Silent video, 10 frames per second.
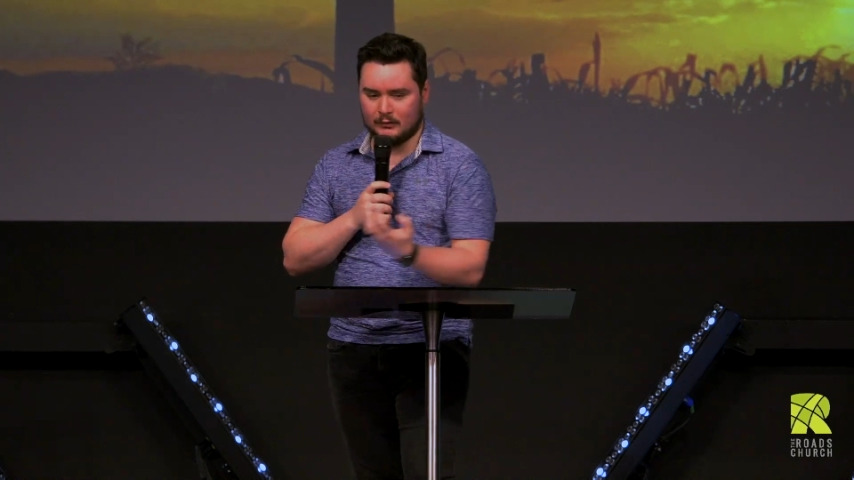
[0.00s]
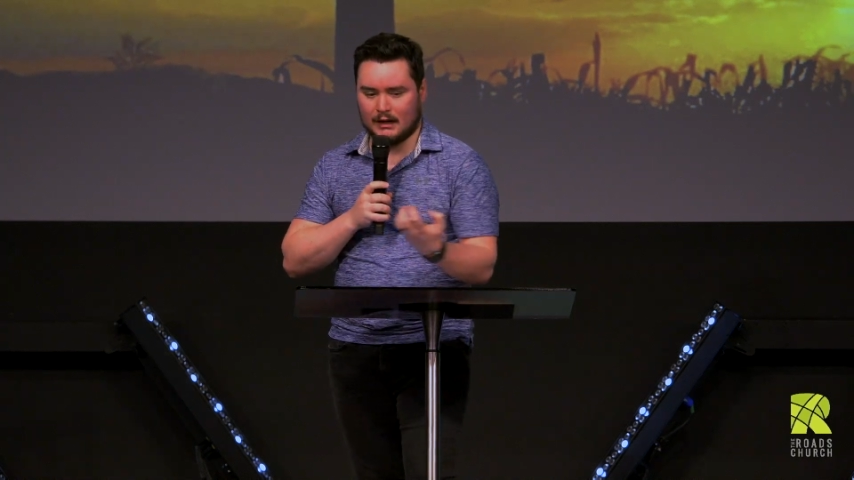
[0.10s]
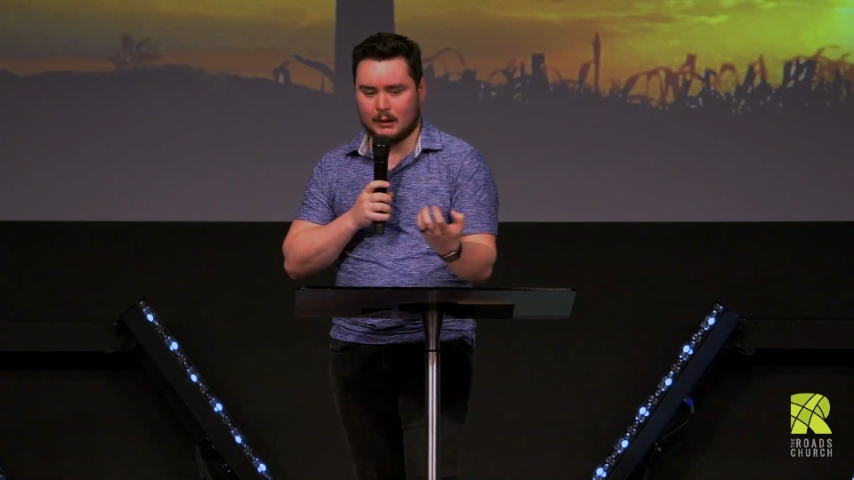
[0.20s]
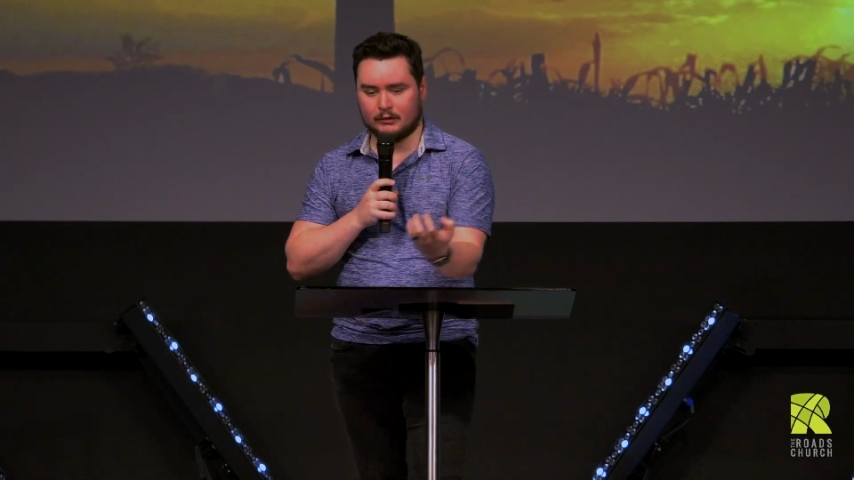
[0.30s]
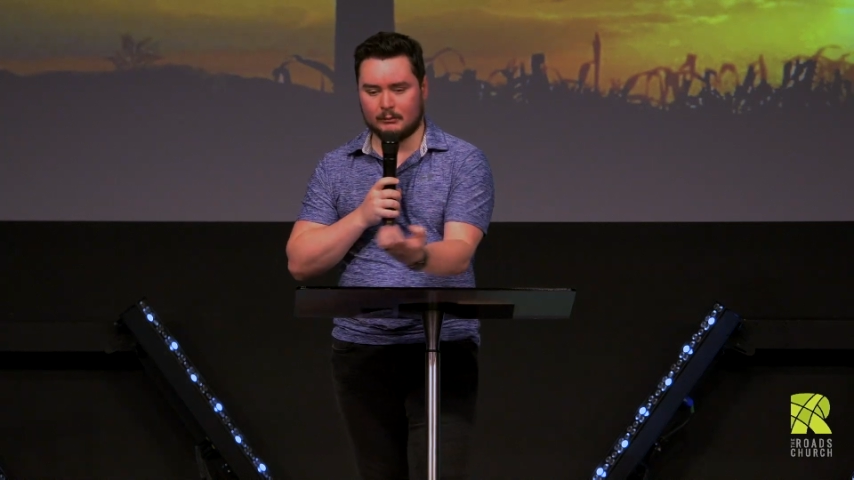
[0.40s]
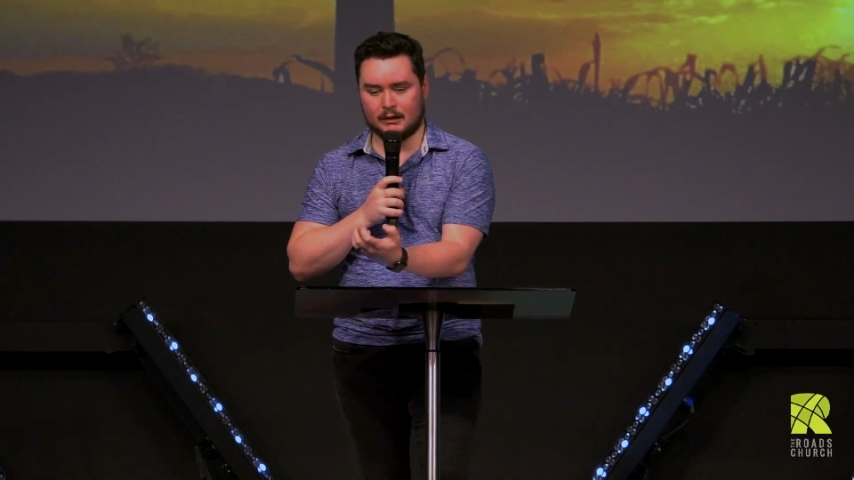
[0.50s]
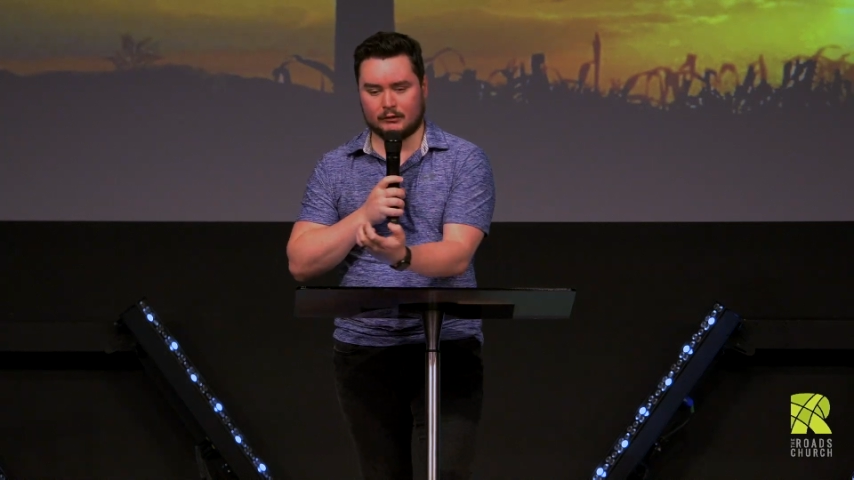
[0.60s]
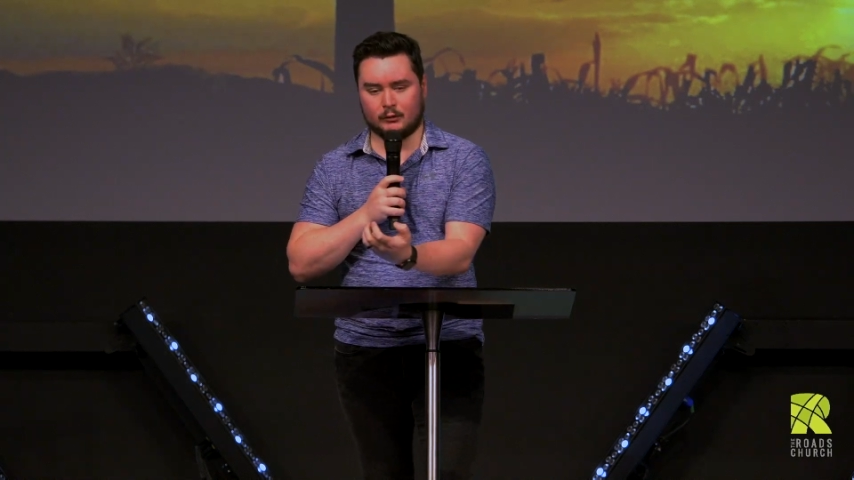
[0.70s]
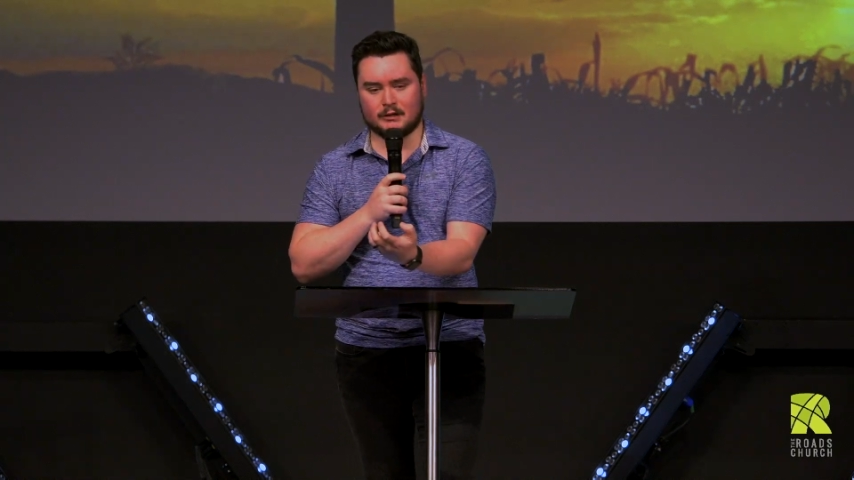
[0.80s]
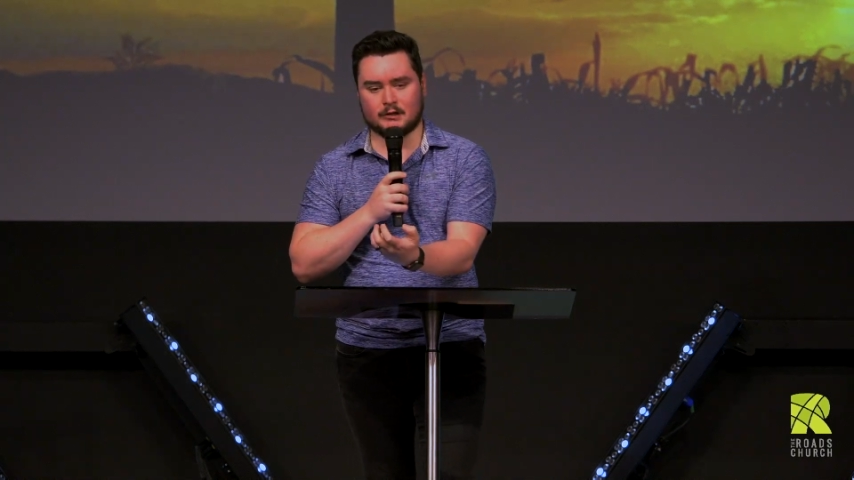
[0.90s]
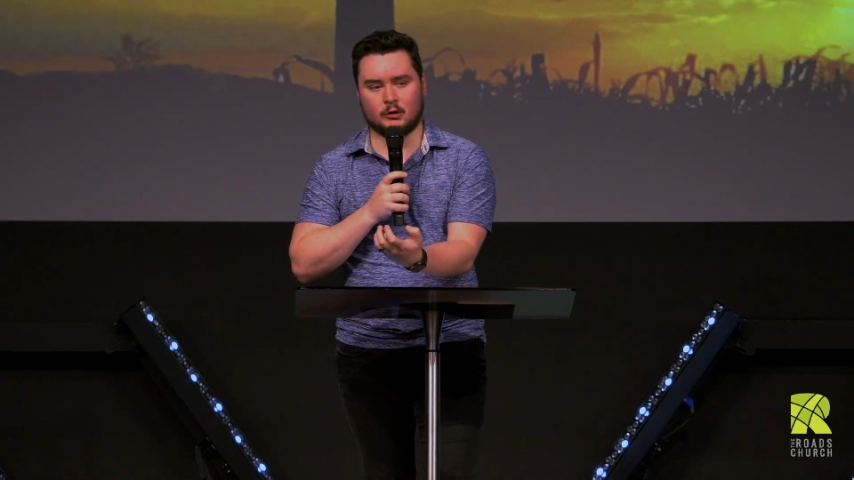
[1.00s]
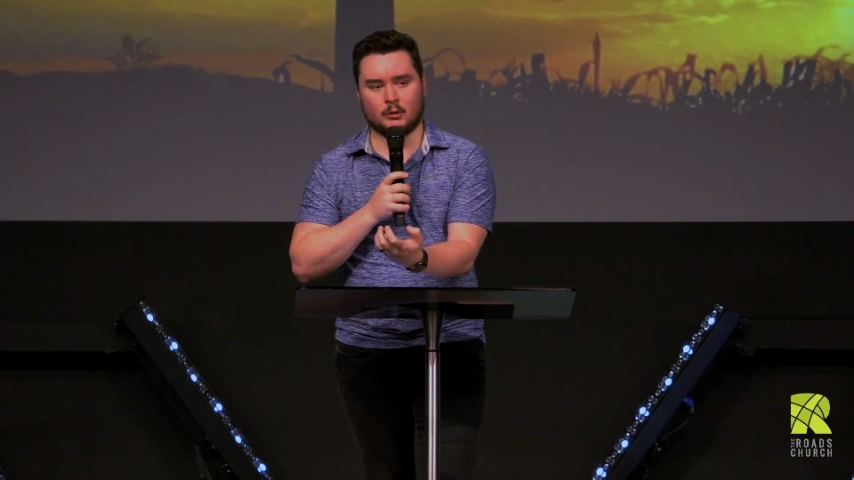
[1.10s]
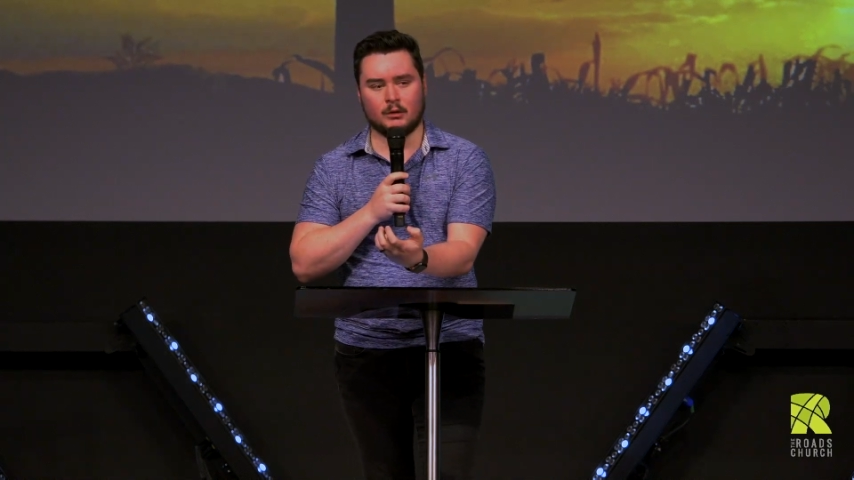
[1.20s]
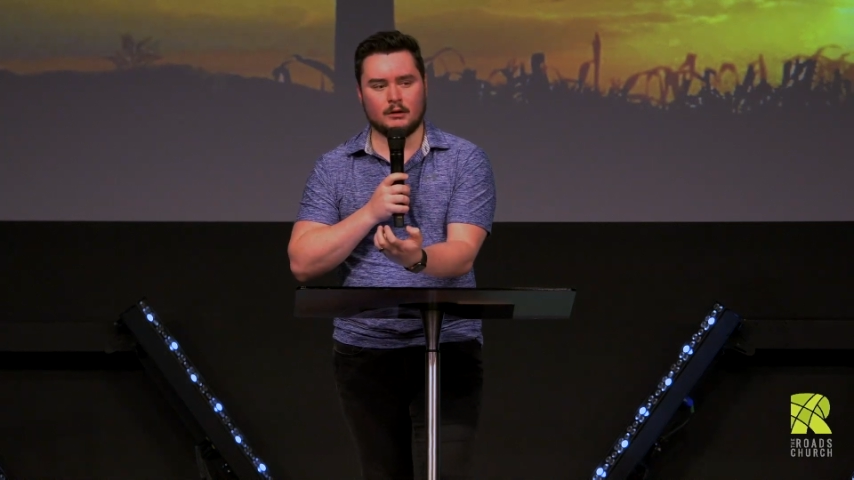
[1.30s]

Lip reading: I was ministering to